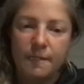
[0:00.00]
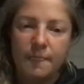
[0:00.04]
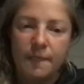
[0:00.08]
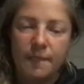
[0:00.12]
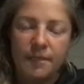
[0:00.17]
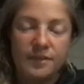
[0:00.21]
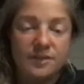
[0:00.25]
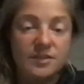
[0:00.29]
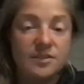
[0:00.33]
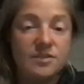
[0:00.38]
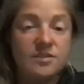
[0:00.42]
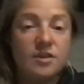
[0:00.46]

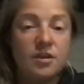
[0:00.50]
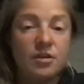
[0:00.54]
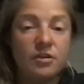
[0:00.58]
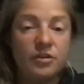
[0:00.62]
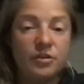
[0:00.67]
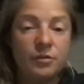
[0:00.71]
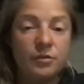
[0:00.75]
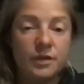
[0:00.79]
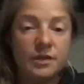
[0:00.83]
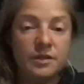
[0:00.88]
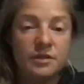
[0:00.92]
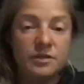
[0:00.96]
This is all
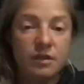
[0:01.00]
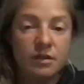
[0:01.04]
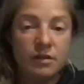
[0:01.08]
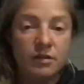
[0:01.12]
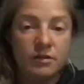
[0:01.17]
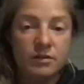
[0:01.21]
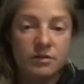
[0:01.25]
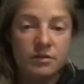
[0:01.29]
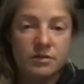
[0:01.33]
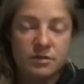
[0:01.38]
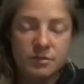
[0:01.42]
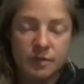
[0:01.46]
US
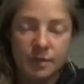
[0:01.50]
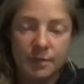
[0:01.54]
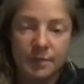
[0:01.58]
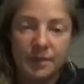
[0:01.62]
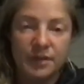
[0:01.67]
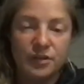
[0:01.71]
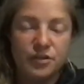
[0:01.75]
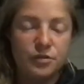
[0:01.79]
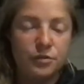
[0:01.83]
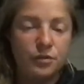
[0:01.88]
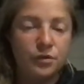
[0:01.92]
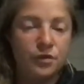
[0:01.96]
dollars. So I
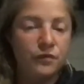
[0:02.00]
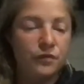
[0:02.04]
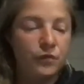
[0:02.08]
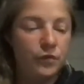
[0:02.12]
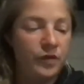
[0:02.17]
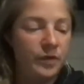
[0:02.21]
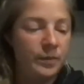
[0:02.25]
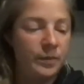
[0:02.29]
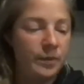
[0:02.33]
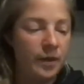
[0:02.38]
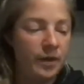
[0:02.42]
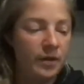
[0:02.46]
made
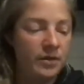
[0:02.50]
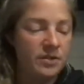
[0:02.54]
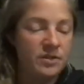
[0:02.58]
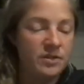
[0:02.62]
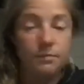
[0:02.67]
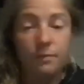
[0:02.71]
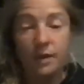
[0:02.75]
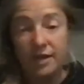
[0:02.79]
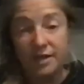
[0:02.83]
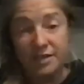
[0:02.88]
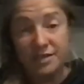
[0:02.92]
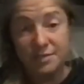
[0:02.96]
$240
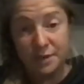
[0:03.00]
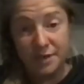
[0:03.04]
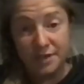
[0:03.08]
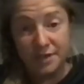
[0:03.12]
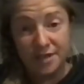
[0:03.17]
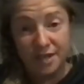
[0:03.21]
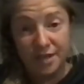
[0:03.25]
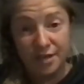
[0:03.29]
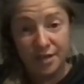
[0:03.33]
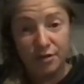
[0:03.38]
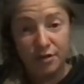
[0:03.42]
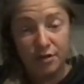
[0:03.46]
minus my
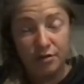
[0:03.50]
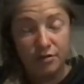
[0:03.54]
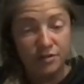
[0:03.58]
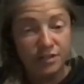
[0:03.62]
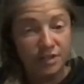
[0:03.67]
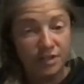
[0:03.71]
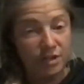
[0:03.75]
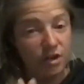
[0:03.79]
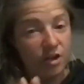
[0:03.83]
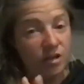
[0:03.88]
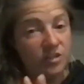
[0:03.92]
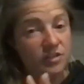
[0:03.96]
$10. It
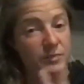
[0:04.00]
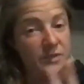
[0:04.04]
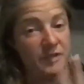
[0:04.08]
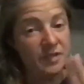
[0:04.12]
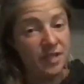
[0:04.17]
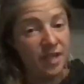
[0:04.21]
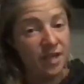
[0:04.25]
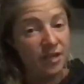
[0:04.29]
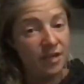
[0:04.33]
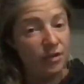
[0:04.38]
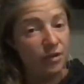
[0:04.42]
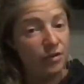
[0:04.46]
cost me
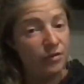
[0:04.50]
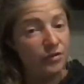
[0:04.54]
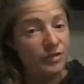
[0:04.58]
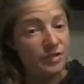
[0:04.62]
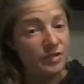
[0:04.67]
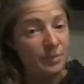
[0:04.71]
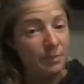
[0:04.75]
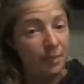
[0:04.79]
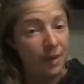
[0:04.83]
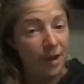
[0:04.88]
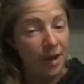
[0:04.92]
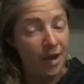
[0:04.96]
$10 to
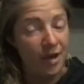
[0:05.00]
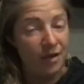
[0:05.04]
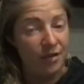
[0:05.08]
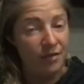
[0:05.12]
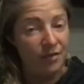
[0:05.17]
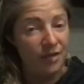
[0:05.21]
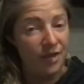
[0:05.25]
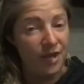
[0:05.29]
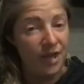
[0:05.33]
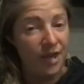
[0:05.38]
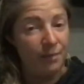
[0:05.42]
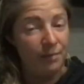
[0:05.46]
buy on
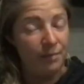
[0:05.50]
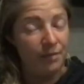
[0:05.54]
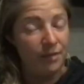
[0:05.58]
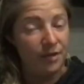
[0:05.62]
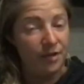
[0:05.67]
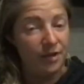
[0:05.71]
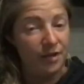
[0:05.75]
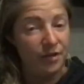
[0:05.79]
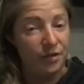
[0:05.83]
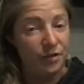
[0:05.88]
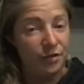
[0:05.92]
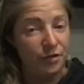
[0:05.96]
the app that I
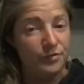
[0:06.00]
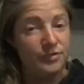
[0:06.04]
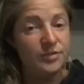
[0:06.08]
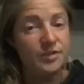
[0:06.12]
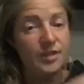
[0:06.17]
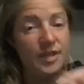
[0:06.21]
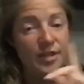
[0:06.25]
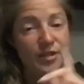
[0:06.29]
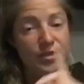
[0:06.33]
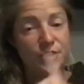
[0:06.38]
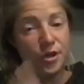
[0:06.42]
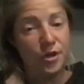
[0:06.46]
use
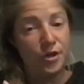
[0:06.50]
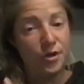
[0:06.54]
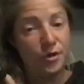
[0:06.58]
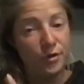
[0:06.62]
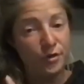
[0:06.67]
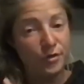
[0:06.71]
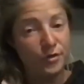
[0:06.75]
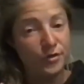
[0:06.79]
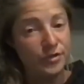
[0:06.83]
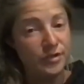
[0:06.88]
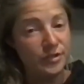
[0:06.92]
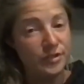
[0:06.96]
and
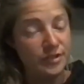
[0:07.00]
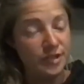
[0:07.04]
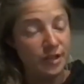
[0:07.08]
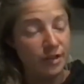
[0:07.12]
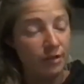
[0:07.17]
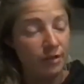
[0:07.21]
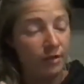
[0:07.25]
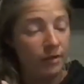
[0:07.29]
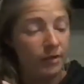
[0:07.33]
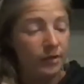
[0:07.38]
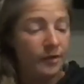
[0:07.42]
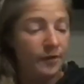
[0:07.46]
$10 to
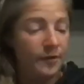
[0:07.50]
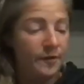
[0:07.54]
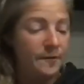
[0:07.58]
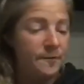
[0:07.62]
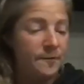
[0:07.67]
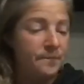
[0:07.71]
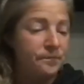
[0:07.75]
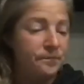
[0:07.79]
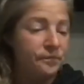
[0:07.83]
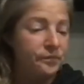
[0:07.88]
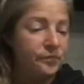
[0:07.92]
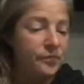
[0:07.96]
sell.
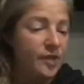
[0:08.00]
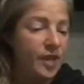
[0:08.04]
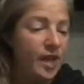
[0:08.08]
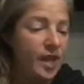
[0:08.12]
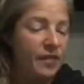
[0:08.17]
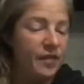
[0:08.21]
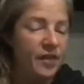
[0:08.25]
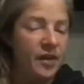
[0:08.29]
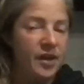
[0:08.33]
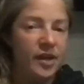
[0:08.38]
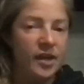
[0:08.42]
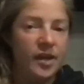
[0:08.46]

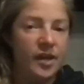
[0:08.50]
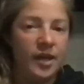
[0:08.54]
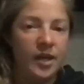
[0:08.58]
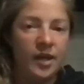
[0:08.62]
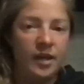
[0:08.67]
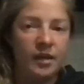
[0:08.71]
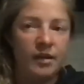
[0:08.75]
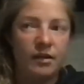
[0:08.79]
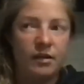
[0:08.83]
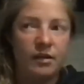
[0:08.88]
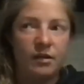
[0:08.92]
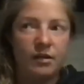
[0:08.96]
And then it
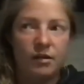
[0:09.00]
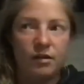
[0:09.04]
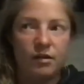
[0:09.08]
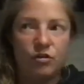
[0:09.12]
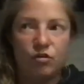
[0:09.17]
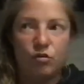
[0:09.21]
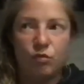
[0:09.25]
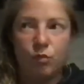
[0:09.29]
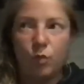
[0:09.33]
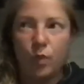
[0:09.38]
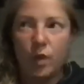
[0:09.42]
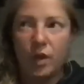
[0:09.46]
hit
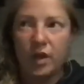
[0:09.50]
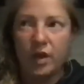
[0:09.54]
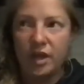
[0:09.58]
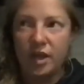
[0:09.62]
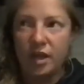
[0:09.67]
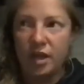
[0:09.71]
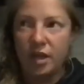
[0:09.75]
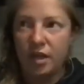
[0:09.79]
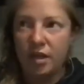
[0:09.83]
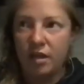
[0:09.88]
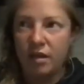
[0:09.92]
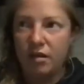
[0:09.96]

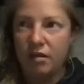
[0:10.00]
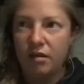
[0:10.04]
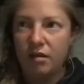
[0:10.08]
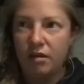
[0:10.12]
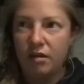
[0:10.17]
$28.